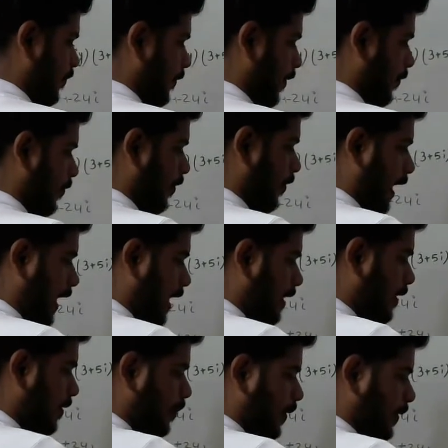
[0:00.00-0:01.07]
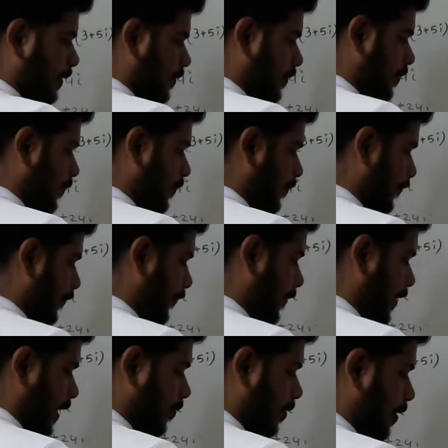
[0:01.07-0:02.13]
If we add,
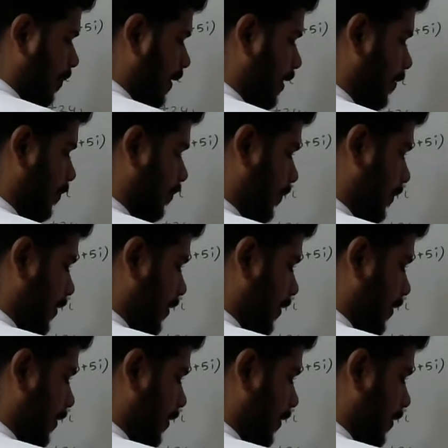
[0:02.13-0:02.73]
it will become